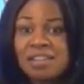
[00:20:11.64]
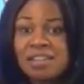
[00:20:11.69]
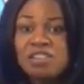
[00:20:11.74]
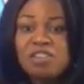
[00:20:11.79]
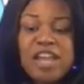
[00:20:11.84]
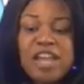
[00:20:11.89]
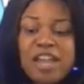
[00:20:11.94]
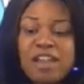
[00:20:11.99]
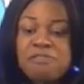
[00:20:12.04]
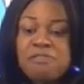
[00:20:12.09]

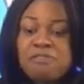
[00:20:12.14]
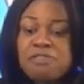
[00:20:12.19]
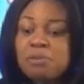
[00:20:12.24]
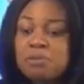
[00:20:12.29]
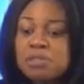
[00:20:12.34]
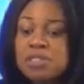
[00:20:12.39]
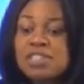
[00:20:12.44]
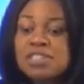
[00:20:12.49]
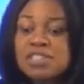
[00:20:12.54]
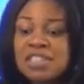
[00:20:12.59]
You know,
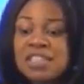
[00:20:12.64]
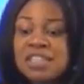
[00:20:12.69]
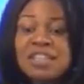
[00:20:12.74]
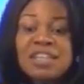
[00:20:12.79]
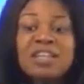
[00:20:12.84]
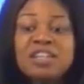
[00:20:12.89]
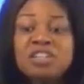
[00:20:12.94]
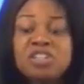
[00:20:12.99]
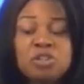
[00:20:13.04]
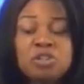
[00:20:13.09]
every
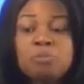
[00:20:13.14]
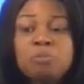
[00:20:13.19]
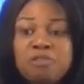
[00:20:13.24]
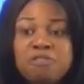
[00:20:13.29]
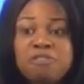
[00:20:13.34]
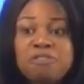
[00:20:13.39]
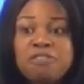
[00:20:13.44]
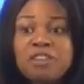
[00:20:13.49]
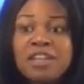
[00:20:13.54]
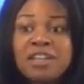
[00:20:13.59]
seat here should
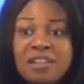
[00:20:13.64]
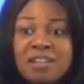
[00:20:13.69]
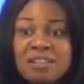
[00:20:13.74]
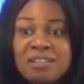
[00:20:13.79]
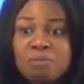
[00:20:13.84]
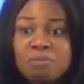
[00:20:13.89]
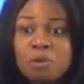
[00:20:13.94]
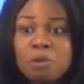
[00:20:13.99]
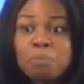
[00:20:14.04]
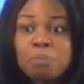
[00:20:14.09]
be
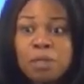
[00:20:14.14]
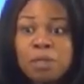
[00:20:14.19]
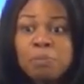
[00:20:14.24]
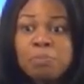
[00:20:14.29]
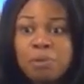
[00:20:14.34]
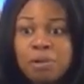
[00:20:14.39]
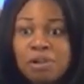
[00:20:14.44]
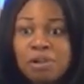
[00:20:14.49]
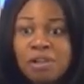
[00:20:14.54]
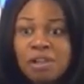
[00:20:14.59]
filled with
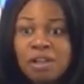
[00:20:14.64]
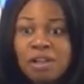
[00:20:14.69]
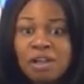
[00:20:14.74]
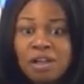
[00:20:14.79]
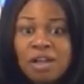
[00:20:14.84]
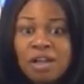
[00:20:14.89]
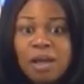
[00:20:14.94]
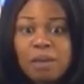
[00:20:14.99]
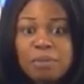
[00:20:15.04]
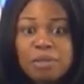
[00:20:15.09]
people
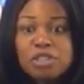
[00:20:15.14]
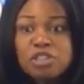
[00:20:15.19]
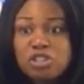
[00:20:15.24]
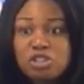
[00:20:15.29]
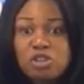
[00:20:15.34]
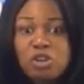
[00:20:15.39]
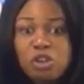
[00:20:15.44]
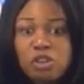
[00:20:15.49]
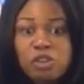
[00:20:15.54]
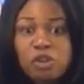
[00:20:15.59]
coming
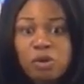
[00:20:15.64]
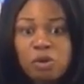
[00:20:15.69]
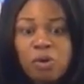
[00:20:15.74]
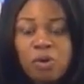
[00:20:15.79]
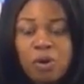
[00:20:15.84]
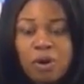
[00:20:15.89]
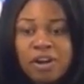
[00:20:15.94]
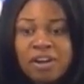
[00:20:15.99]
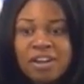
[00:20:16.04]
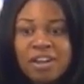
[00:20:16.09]
to know the
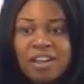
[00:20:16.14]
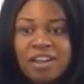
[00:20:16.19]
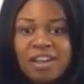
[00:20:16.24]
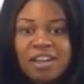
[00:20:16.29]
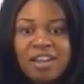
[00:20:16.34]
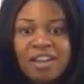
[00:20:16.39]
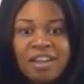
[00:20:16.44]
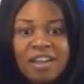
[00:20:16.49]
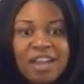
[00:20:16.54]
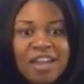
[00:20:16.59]
Lord.
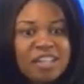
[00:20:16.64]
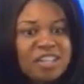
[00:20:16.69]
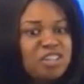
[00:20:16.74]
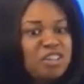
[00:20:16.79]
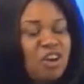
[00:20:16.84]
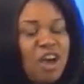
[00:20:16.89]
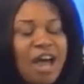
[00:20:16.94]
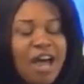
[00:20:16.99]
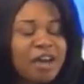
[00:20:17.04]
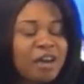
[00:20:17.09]
And
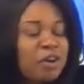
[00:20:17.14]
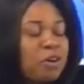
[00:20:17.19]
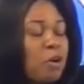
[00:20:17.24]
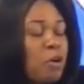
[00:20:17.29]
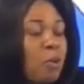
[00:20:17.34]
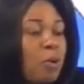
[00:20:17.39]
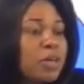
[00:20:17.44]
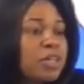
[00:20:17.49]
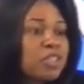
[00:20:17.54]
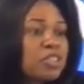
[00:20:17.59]
you know, I don't
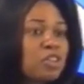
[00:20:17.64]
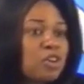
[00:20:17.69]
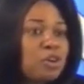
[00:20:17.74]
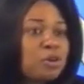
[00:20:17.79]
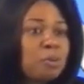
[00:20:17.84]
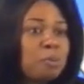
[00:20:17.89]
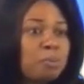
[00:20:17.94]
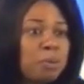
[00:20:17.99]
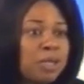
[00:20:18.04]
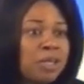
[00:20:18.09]
know what it's
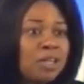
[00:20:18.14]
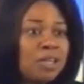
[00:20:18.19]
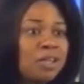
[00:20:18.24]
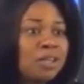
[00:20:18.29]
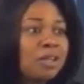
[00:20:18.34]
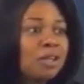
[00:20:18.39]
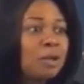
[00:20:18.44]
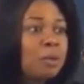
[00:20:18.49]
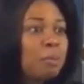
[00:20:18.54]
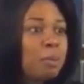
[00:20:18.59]
going to
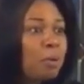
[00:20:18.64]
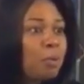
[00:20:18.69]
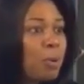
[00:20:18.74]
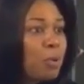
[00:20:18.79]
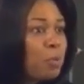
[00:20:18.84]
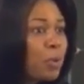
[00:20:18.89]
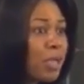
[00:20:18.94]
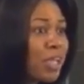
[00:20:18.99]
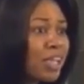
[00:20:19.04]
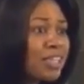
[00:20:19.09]
be, but
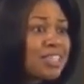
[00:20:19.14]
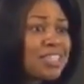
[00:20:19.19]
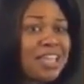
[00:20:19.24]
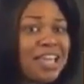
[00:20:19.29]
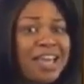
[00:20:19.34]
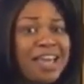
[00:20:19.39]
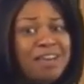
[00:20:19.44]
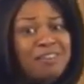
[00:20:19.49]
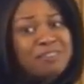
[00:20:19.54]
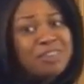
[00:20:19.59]
when we get
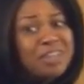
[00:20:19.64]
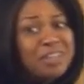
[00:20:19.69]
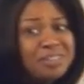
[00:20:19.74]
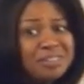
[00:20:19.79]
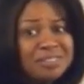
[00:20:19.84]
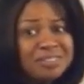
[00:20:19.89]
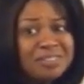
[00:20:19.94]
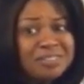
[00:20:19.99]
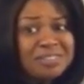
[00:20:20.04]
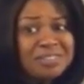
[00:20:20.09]
to heaven,